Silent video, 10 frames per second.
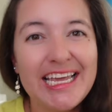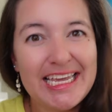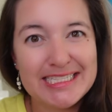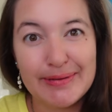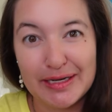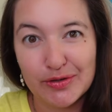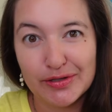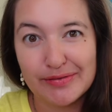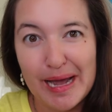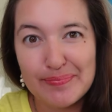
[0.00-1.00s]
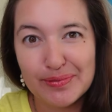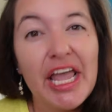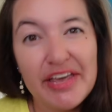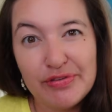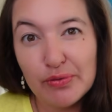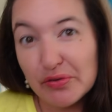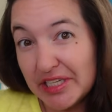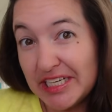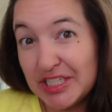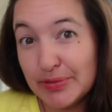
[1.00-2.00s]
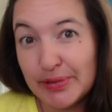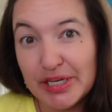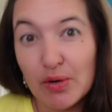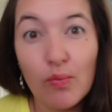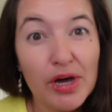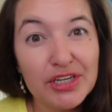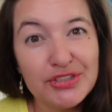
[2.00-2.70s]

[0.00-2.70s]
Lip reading: is my cord wrap. If you only need to bring 1 or